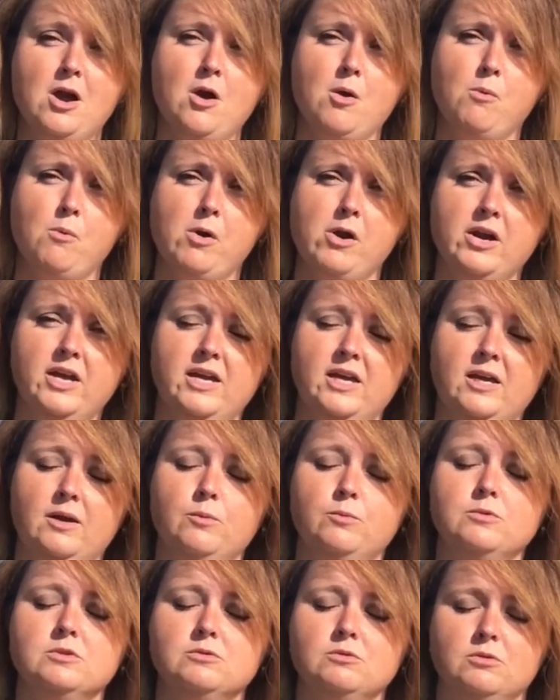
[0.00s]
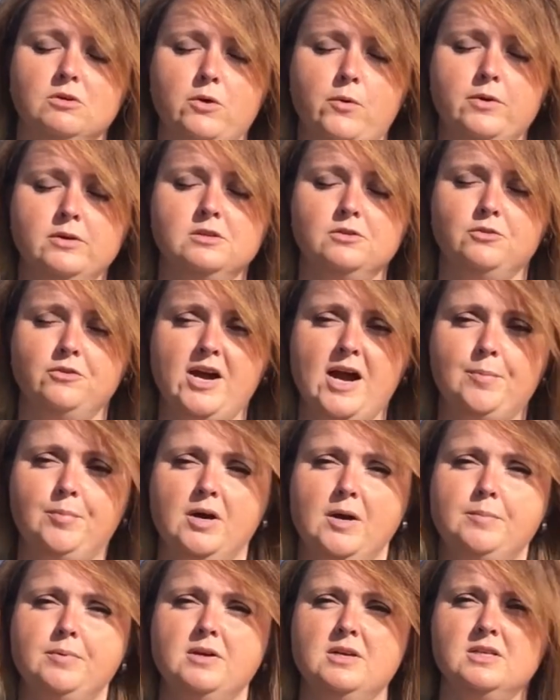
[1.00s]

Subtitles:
where he was going to wrap up